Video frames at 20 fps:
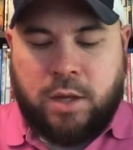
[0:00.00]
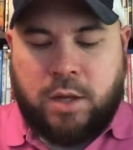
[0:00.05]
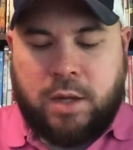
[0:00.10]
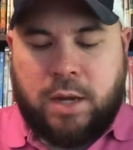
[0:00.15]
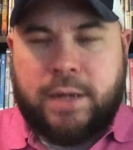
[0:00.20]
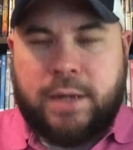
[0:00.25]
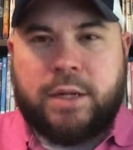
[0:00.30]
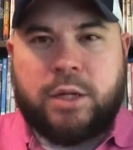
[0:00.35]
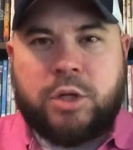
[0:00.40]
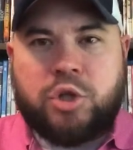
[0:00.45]

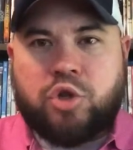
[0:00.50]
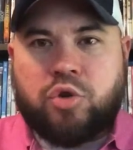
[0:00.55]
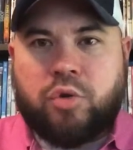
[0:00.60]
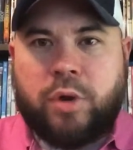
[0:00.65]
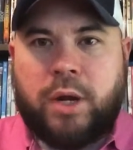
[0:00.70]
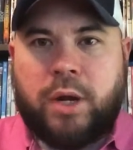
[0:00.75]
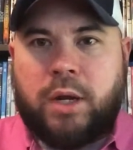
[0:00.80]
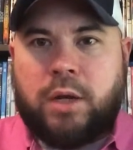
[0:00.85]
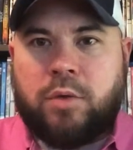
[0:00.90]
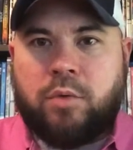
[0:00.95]
I did a
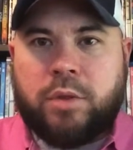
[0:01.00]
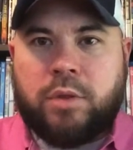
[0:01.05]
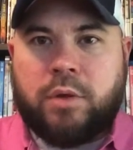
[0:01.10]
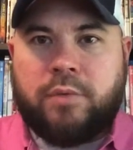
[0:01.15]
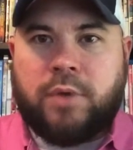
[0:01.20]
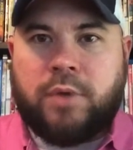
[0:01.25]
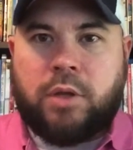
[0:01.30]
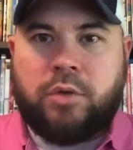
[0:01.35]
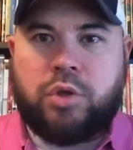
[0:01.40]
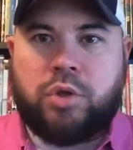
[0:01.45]
trade with a
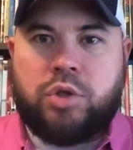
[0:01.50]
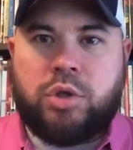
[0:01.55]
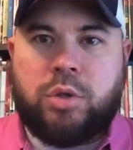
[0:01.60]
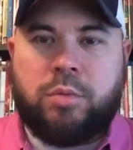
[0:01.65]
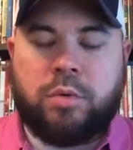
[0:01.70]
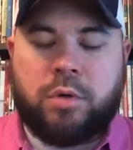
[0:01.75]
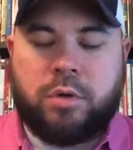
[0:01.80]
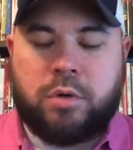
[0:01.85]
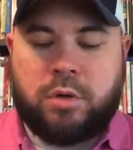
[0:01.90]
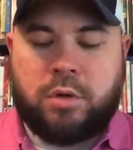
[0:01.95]
fellow
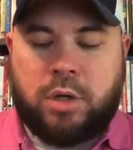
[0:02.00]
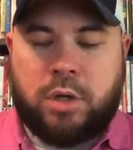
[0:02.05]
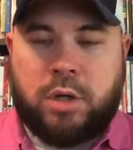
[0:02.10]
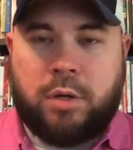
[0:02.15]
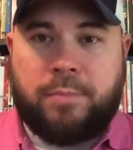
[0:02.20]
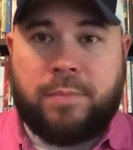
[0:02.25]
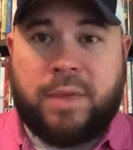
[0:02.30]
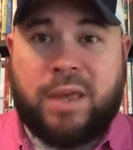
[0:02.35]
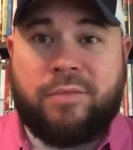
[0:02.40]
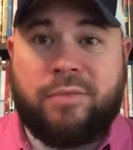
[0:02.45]

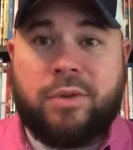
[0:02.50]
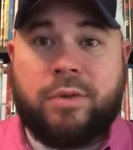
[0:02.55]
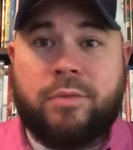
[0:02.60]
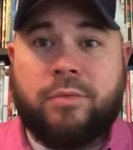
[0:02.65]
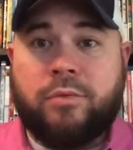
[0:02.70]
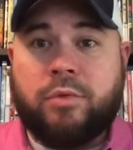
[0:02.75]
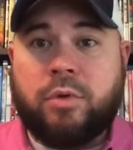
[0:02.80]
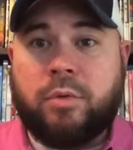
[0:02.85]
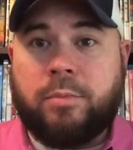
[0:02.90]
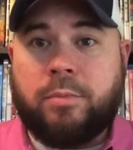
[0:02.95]
YouTuber, Evan
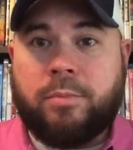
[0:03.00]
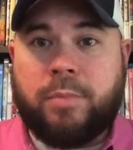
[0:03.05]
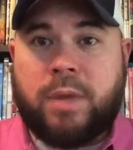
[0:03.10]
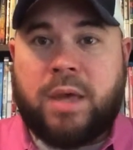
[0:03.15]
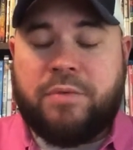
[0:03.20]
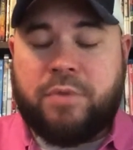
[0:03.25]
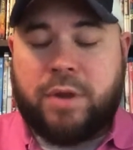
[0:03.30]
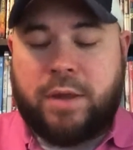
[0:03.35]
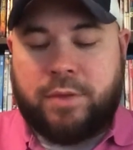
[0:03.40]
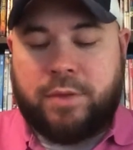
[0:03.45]
from
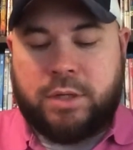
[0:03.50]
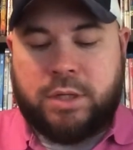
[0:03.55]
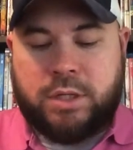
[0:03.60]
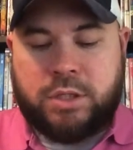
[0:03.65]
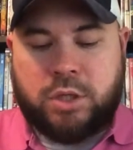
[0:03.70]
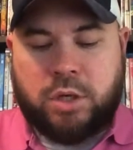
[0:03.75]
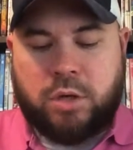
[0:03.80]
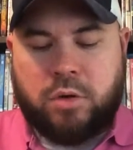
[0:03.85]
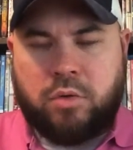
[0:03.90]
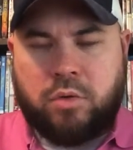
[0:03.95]

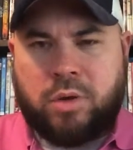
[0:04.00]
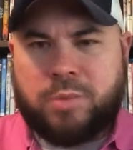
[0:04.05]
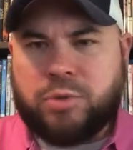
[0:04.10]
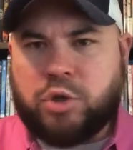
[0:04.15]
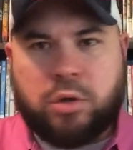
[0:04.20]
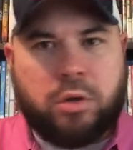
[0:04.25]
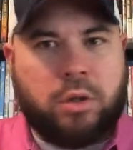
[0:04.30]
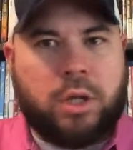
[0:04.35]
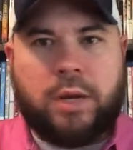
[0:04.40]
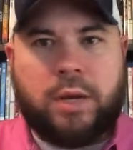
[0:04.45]
EvanAtTheDisco. I'm
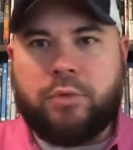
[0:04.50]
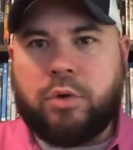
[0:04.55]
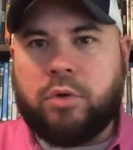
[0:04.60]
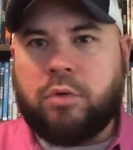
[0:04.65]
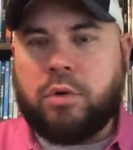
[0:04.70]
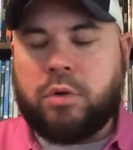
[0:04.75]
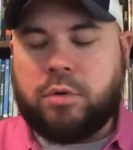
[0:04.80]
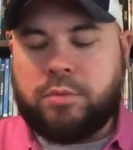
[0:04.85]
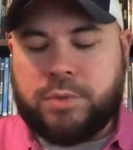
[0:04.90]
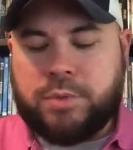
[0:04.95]
sure a lot of you
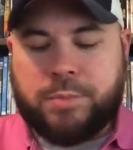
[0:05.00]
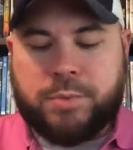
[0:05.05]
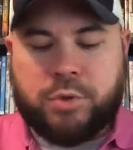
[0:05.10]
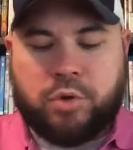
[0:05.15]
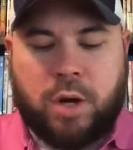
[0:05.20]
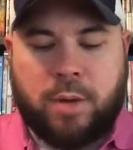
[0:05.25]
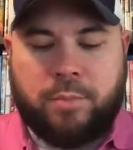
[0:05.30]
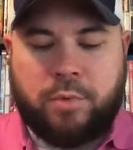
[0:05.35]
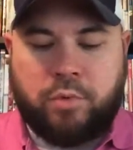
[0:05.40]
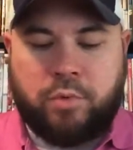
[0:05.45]
are
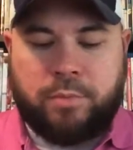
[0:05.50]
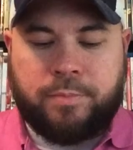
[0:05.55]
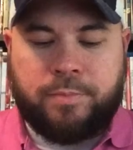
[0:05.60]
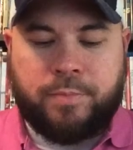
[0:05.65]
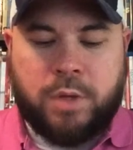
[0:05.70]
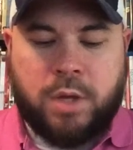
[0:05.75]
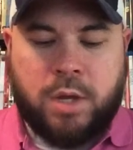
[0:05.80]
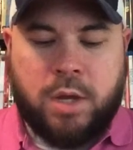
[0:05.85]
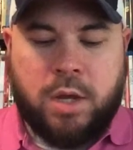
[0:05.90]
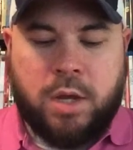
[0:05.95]
subscribed to him.
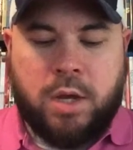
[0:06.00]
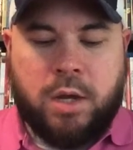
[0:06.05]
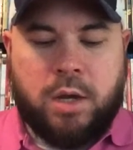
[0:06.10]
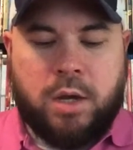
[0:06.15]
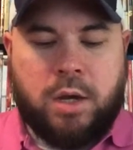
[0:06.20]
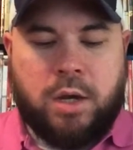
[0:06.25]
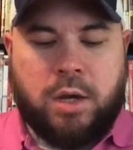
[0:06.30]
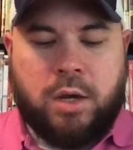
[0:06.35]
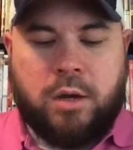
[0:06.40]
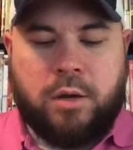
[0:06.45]

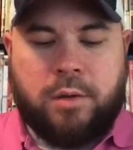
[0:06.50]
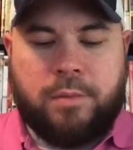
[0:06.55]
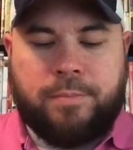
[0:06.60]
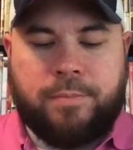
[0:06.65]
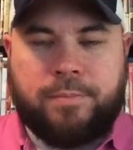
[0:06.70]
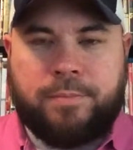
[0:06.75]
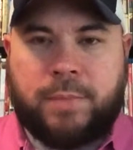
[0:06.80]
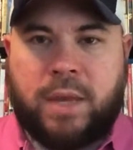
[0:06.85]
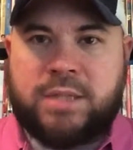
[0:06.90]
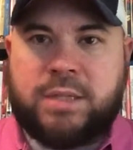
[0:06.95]

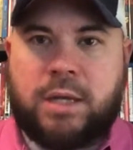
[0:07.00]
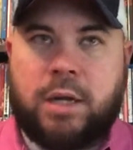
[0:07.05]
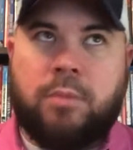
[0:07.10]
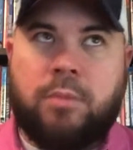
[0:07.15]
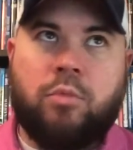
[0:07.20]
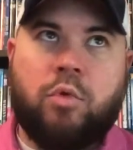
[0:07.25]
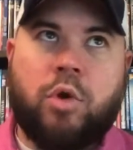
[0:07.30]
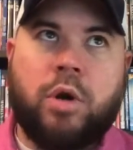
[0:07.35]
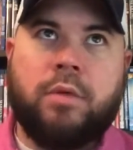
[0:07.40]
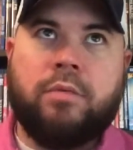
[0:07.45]
I sent him
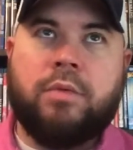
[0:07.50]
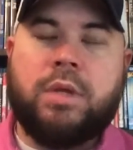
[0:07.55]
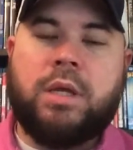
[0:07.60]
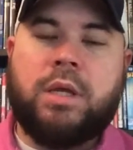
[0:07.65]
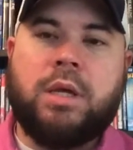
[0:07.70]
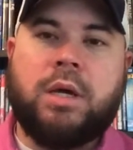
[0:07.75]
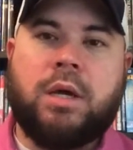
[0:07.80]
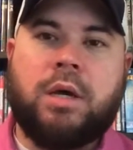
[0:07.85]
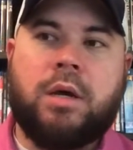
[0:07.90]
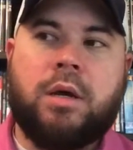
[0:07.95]
one of
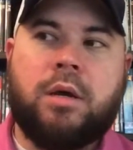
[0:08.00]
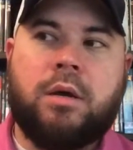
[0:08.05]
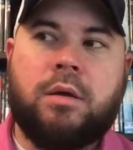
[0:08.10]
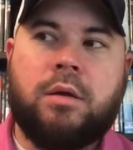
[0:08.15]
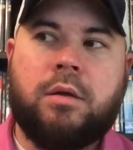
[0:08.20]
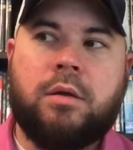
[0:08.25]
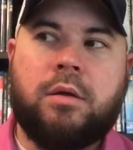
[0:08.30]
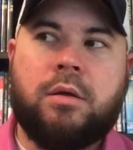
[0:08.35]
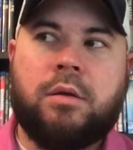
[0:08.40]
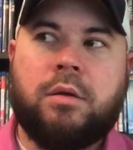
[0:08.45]

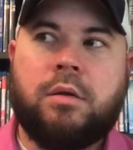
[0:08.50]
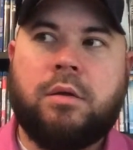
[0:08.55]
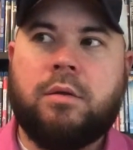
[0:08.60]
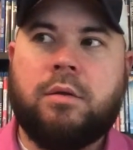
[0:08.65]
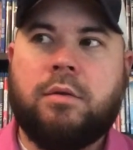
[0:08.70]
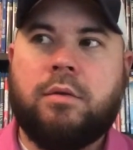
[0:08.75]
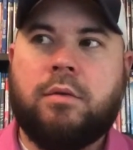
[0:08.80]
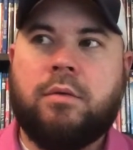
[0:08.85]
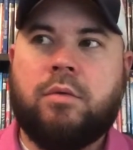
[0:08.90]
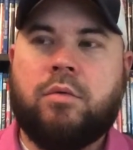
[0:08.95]

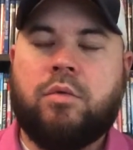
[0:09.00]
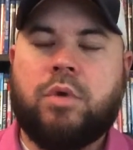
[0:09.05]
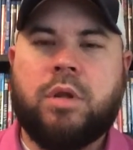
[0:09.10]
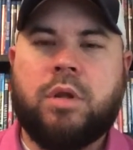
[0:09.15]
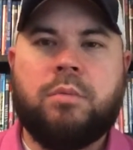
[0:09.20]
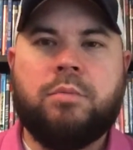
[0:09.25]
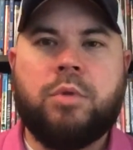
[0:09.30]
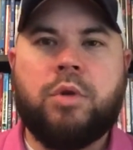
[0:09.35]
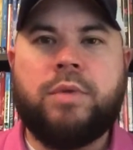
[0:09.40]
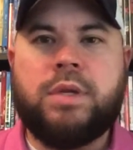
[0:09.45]
the
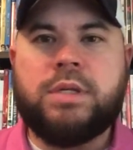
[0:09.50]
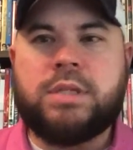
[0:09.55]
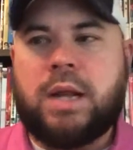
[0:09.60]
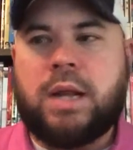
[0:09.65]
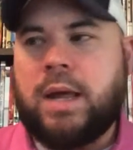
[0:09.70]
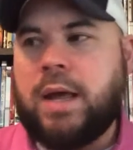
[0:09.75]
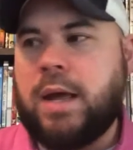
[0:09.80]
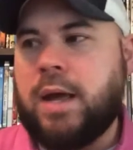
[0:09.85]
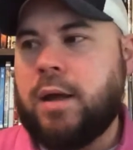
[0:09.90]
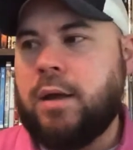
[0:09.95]
movies that I
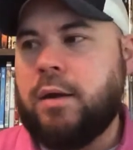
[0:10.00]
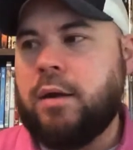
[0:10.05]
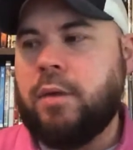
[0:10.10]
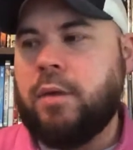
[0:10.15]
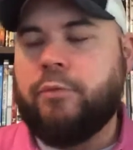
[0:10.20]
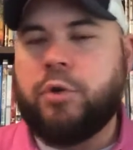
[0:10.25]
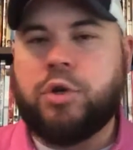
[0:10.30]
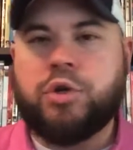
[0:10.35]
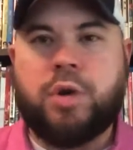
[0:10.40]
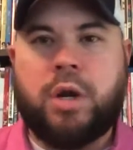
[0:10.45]
had up
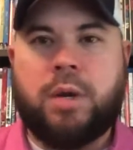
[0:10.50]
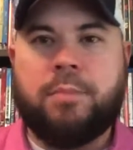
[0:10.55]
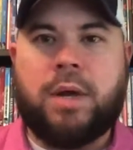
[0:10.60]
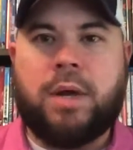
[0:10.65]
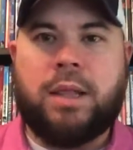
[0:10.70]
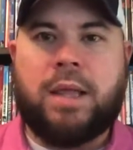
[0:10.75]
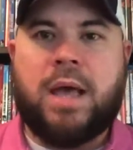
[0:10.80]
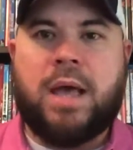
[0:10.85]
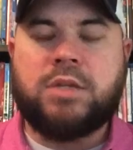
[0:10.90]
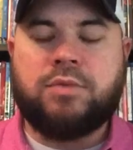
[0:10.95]
for trade in my
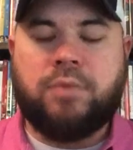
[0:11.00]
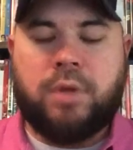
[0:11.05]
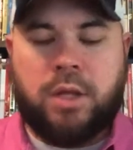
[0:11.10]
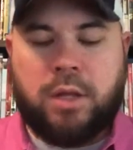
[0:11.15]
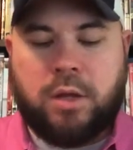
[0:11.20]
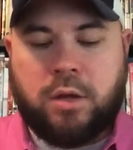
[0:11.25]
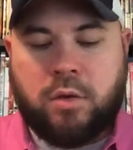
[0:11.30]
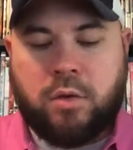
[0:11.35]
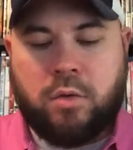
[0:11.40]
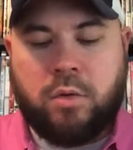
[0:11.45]
last
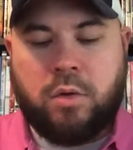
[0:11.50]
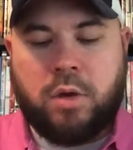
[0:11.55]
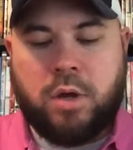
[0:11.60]
video,